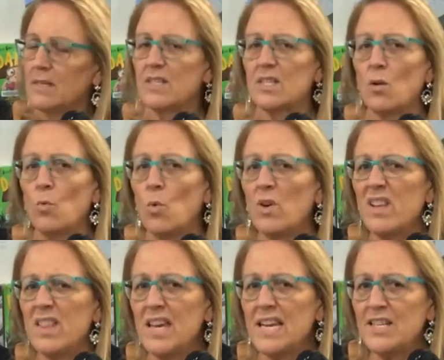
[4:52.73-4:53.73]
So what are
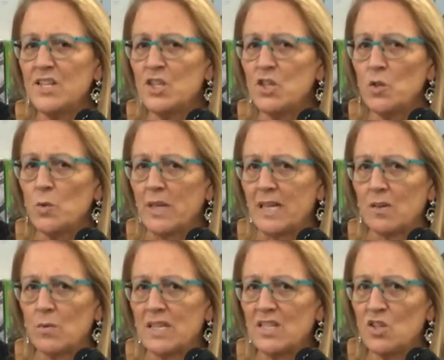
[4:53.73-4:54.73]
they doing
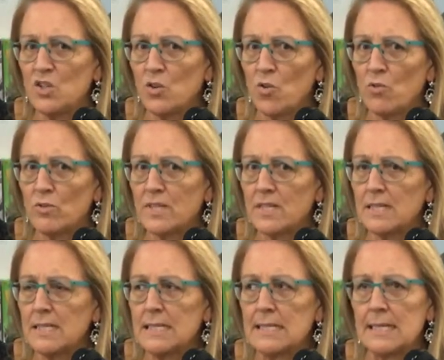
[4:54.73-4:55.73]
when Dora's
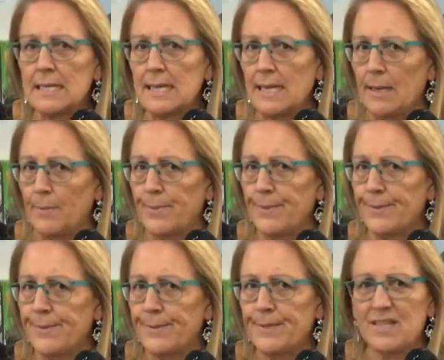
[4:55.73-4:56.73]
asleep?
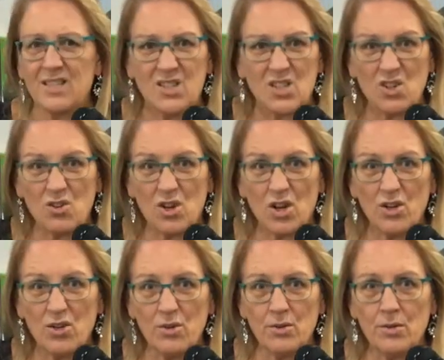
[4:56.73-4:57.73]
Do you know?
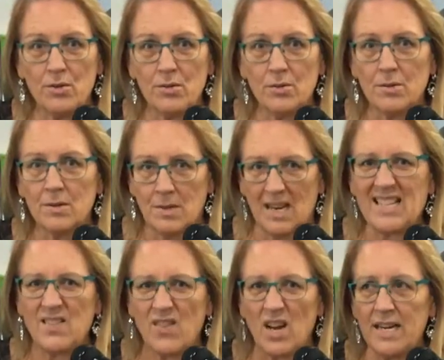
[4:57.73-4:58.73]
Let's
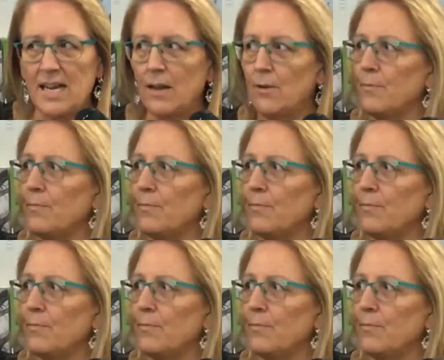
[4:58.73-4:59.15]
find out.